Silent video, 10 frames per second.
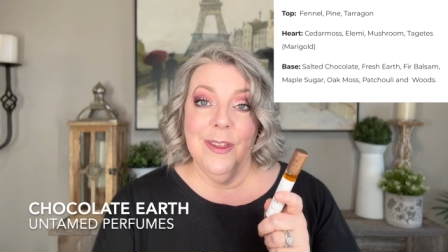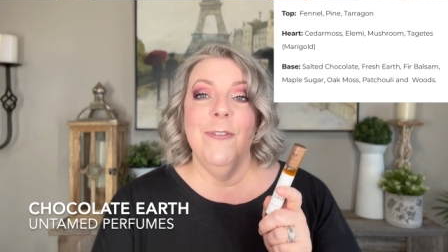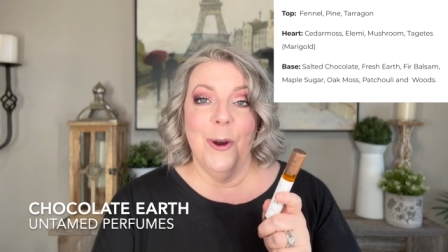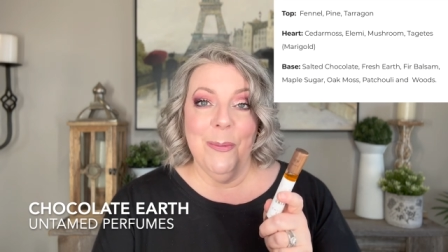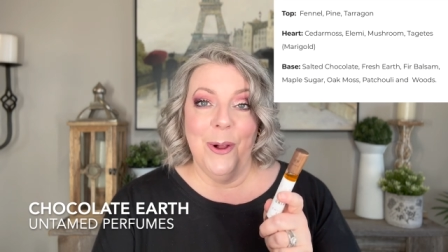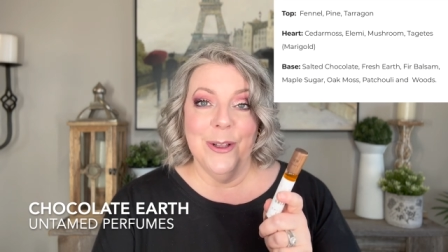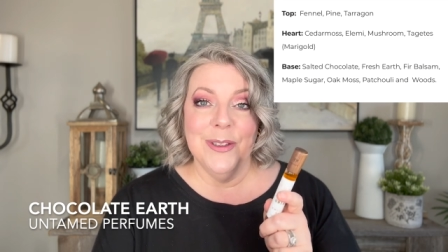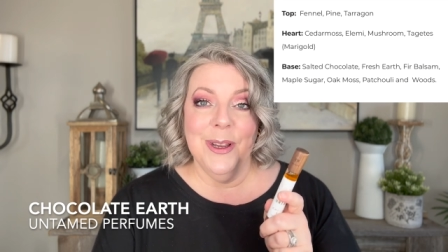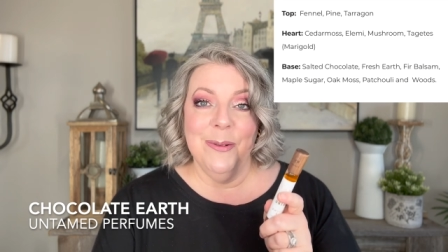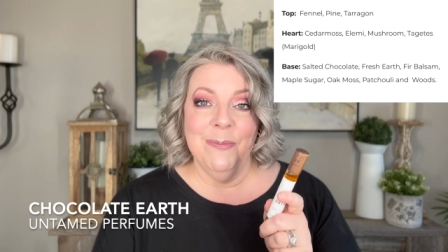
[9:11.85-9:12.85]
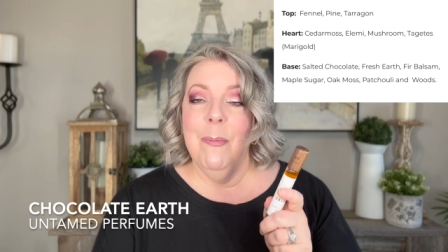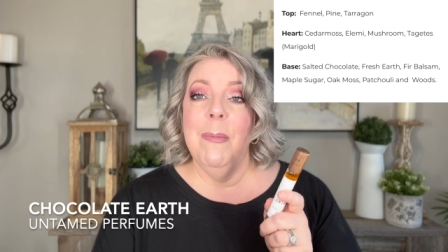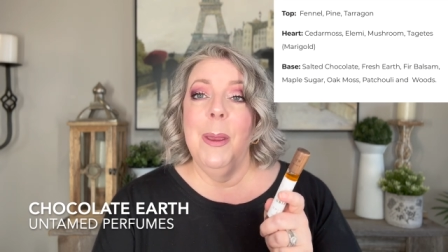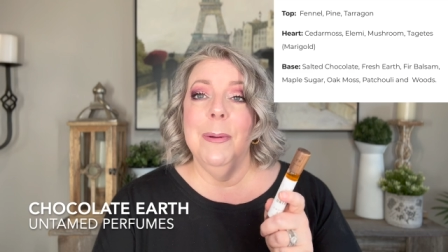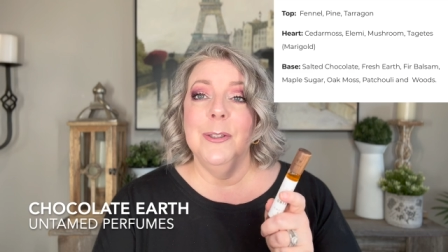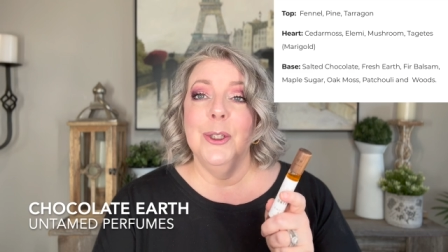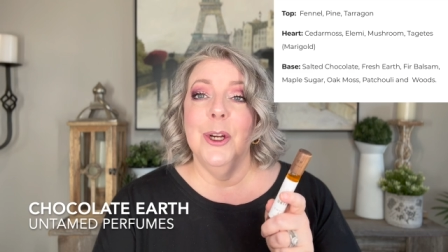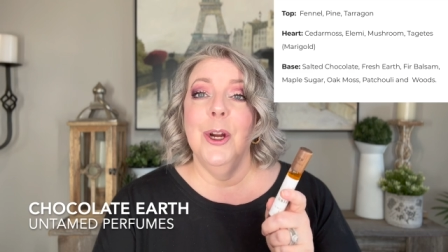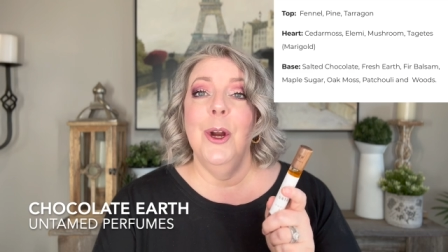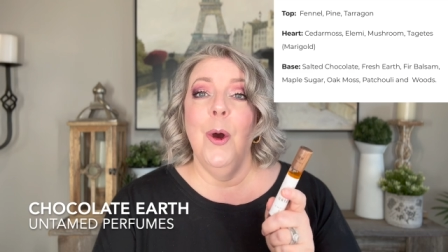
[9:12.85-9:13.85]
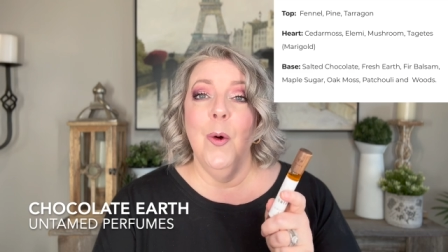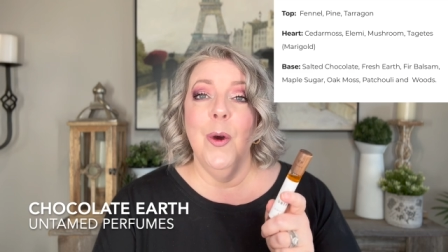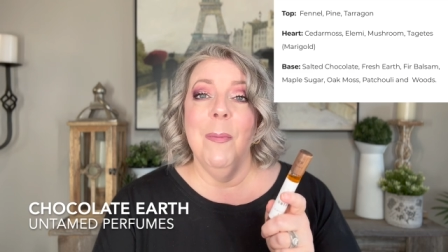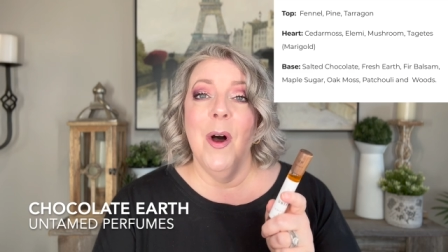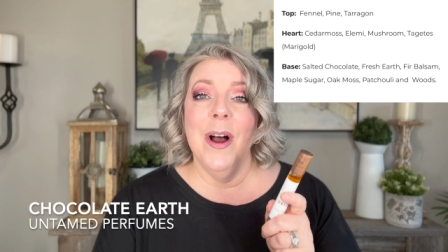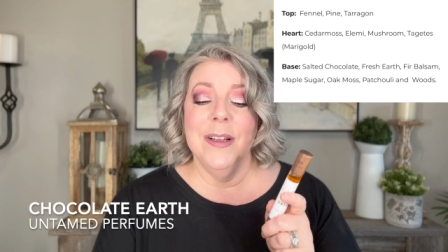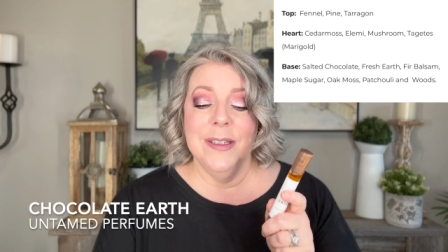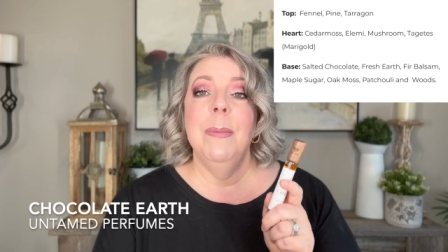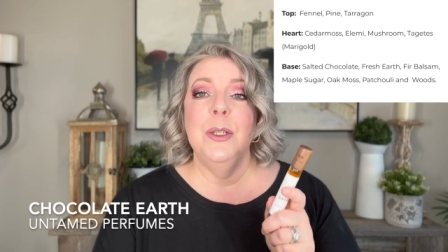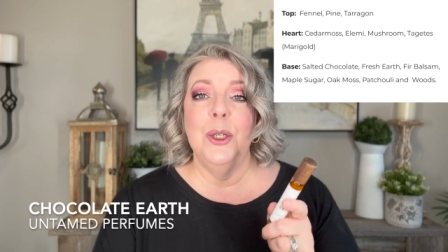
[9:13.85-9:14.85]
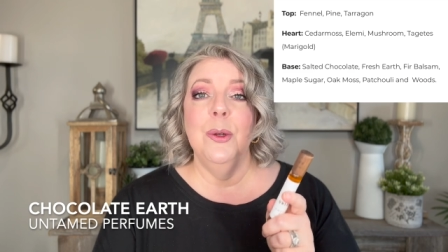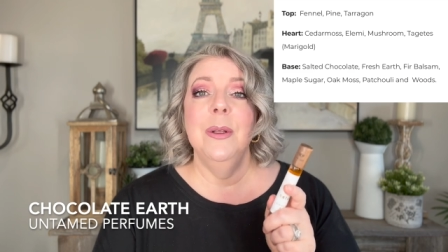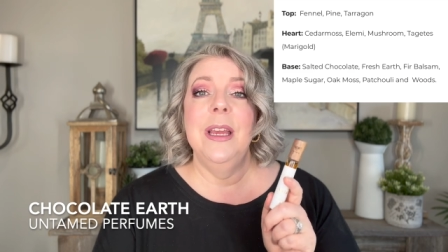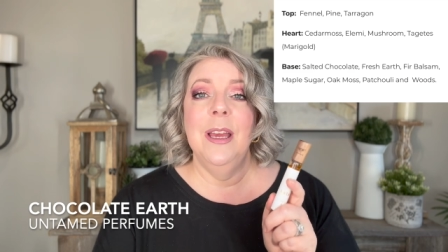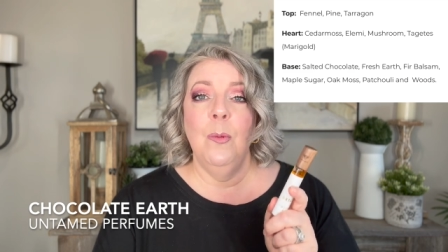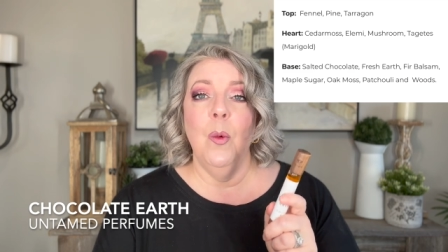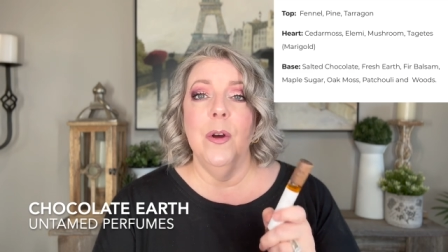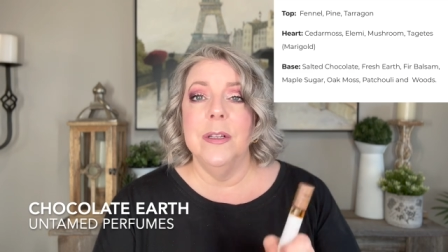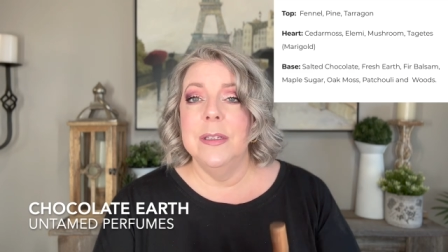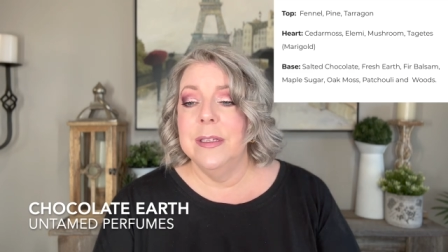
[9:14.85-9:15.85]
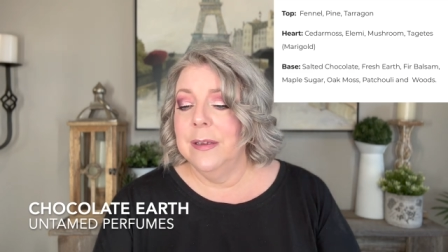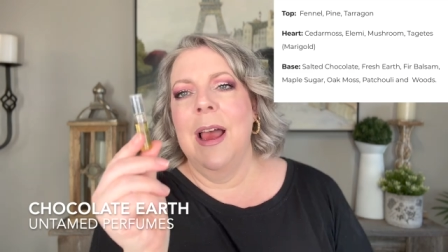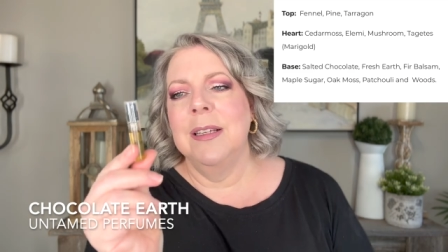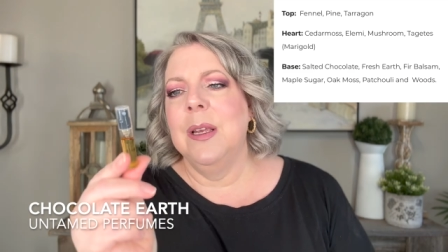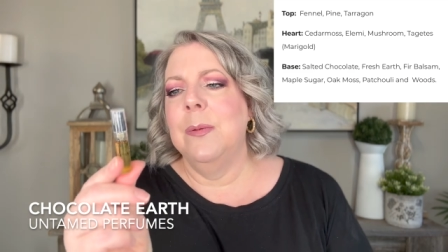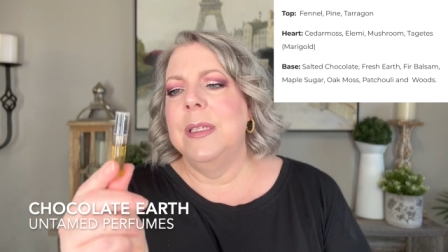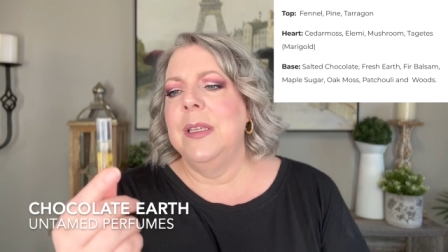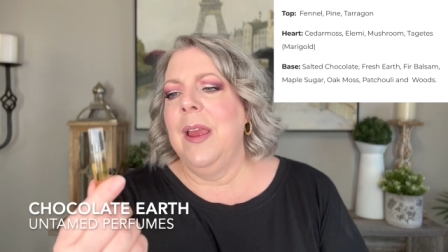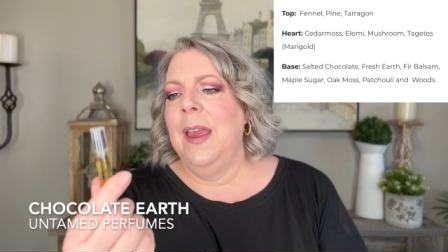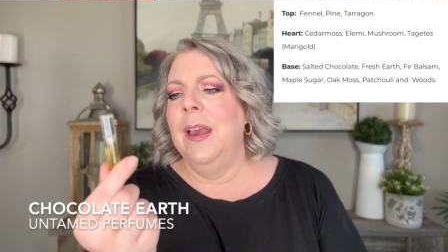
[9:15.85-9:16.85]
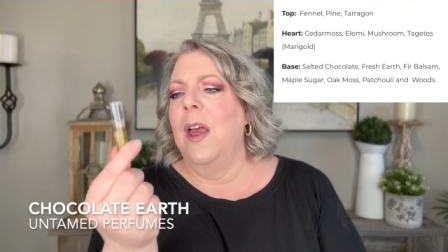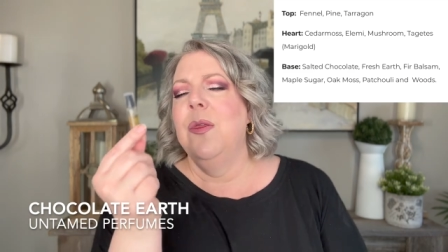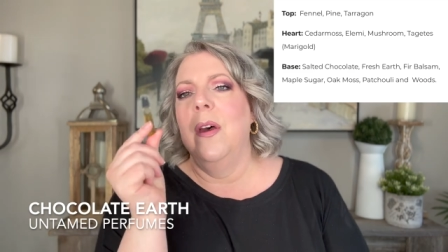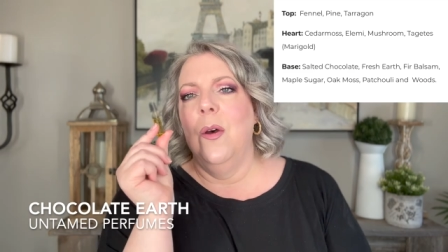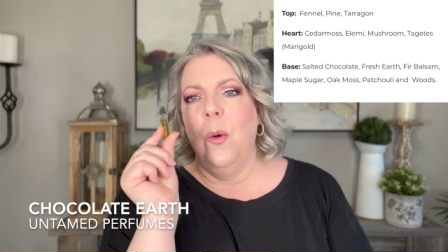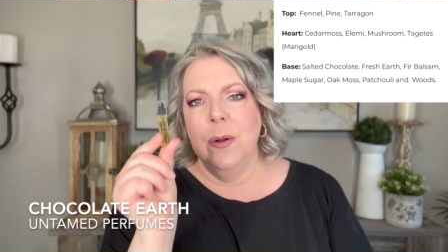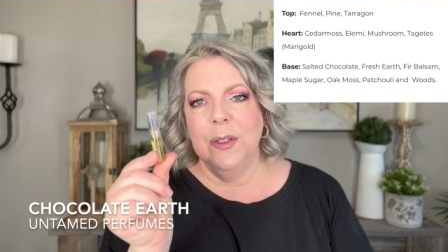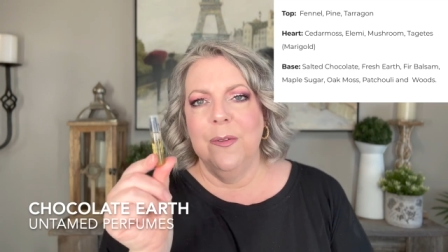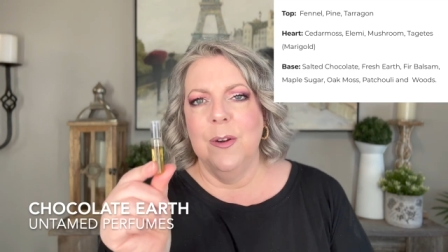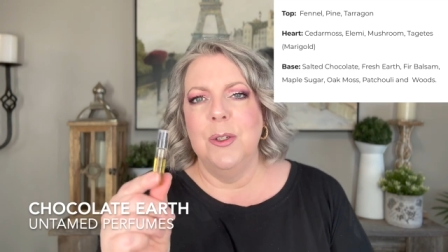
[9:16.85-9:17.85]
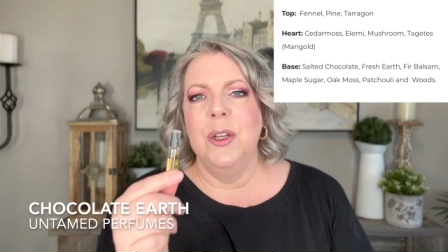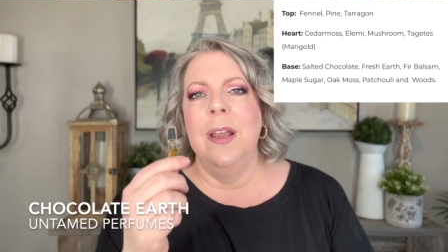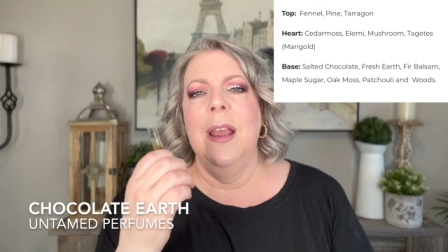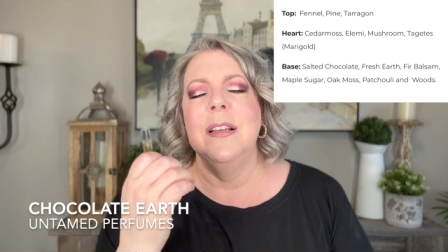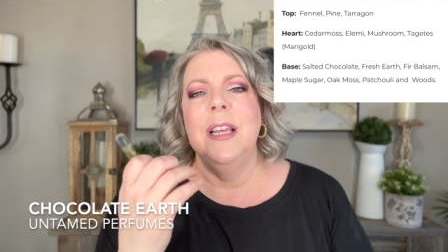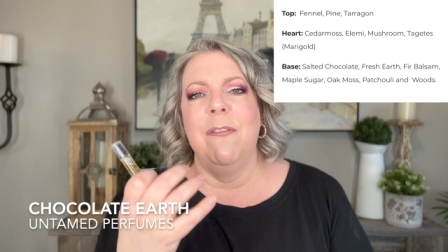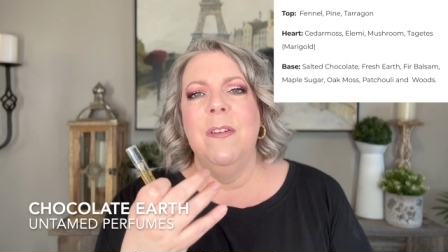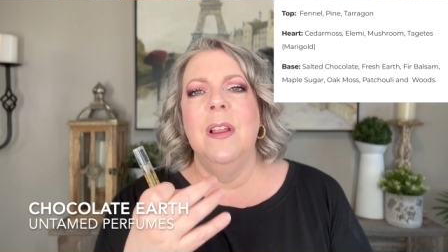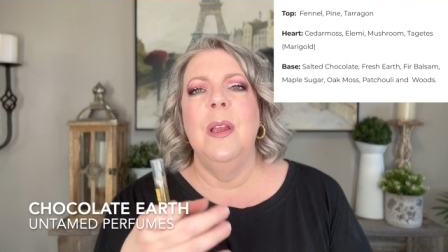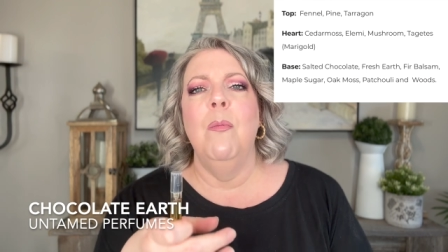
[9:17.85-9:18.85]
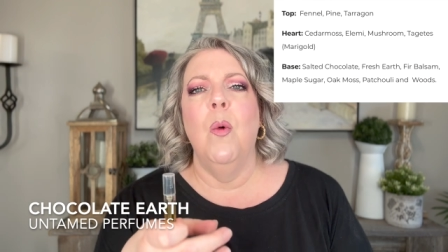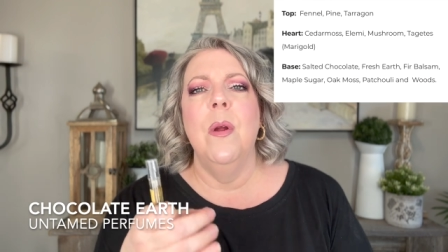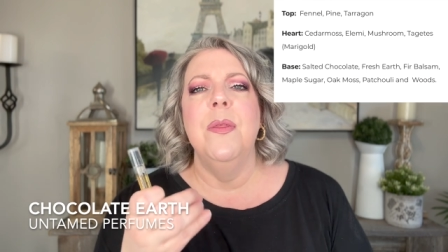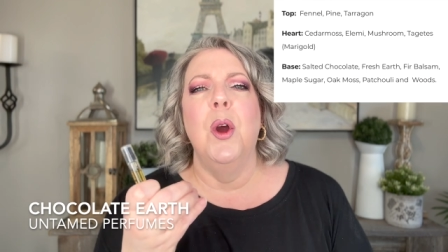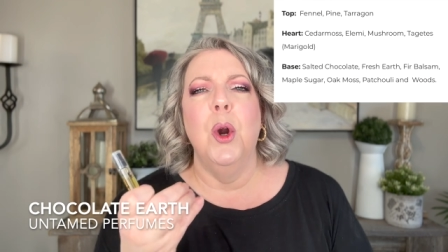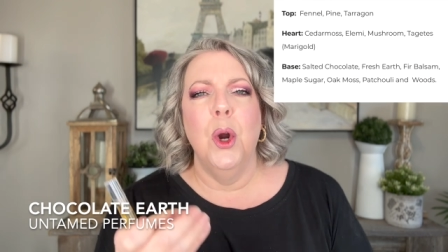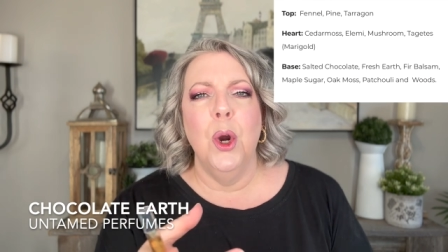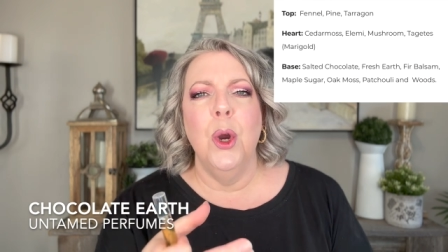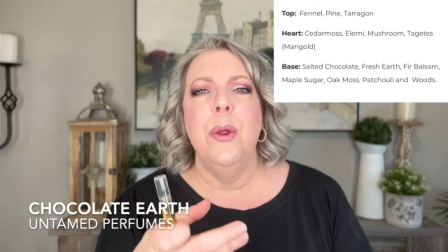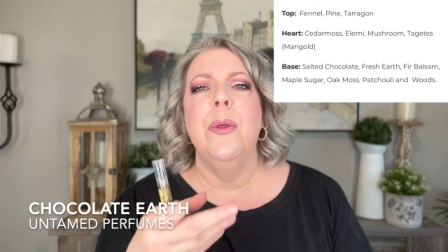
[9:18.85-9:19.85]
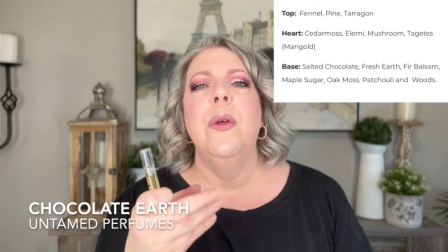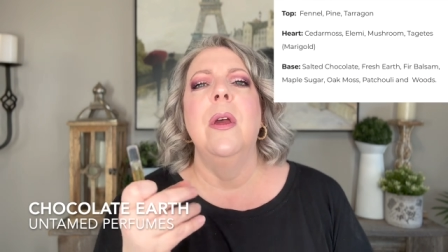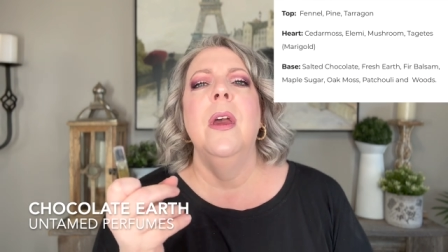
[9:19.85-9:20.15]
fir balsam, maple sugar, oak moss, patchouli, and woods. As I was saying, the older version, definitely more the earth,